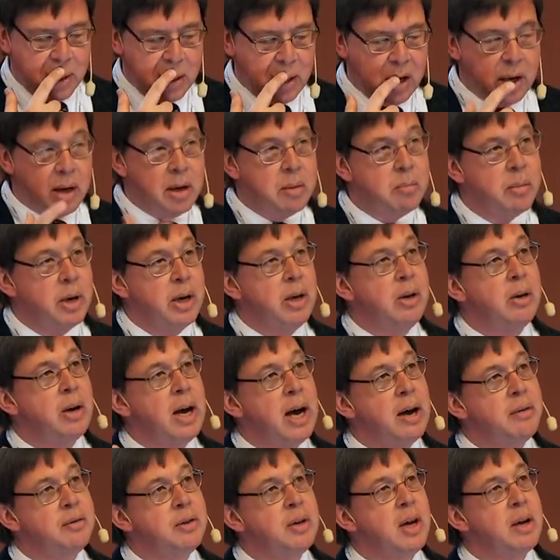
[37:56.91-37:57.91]
But you
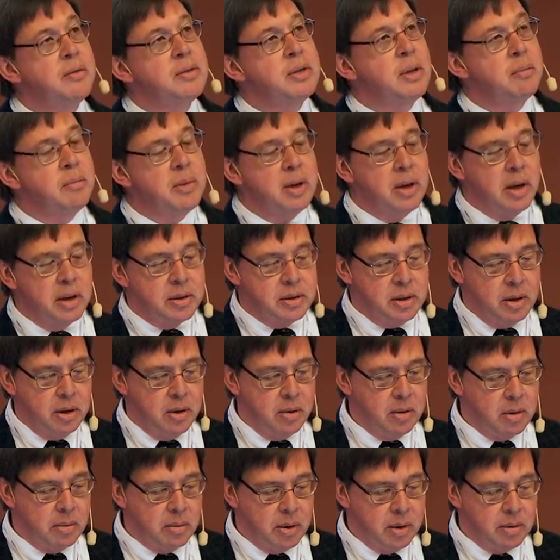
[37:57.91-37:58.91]
have to have something
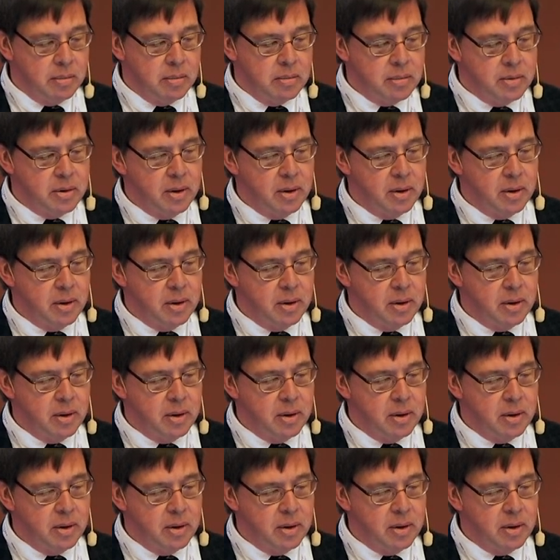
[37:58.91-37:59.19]
executable.